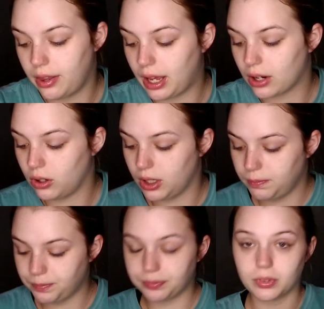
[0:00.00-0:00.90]
that
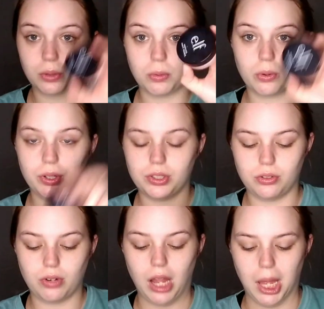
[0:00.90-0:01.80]
on, we're going to
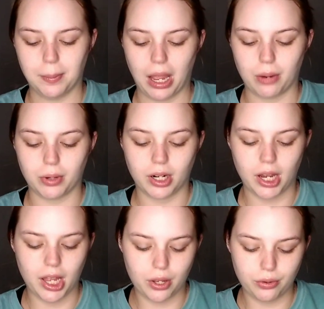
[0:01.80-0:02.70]
grab our
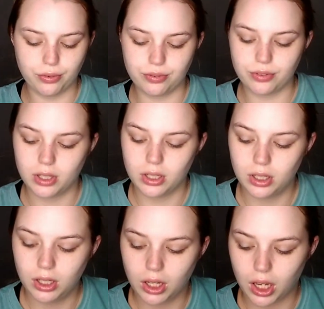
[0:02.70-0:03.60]
e.l.f.
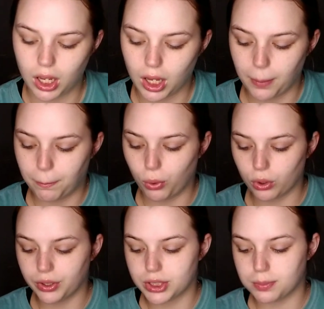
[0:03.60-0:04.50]

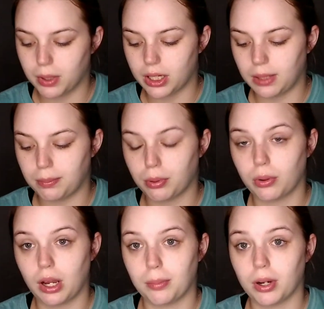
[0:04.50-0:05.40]
Poreless Putty
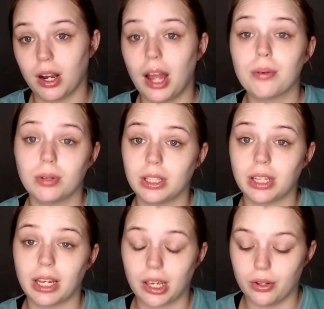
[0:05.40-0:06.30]
Primer. I really
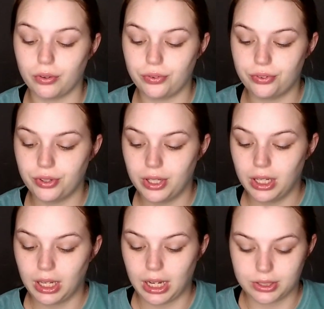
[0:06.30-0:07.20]
like e.l.f.
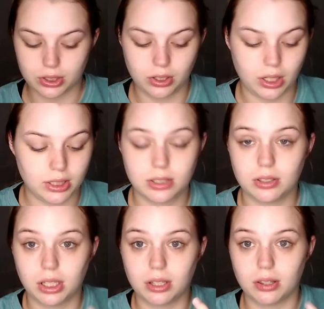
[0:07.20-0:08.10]
It's
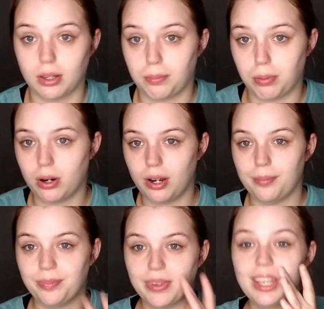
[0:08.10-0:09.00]
like that
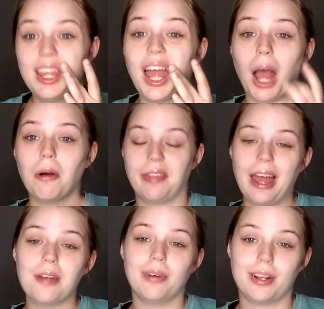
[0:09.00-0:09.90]

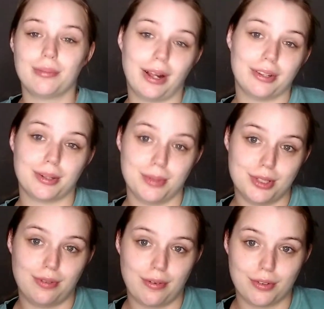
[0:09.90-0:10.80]
and Wet n Wild are my
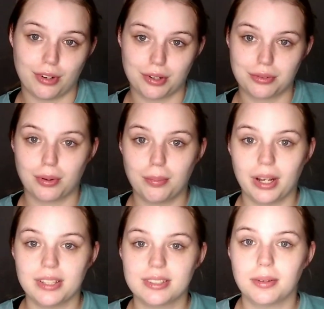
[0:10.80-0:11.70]
two favorite drugstore
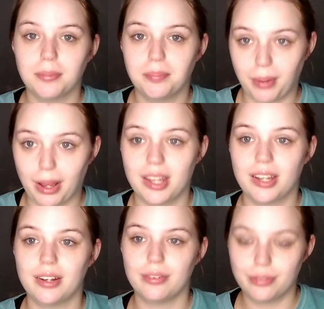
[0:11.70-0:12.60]
brands by
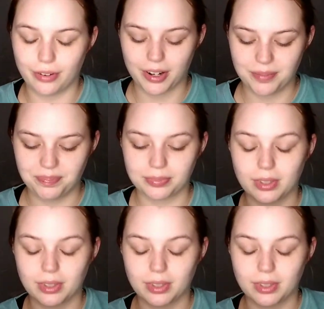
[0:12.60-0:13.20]
far.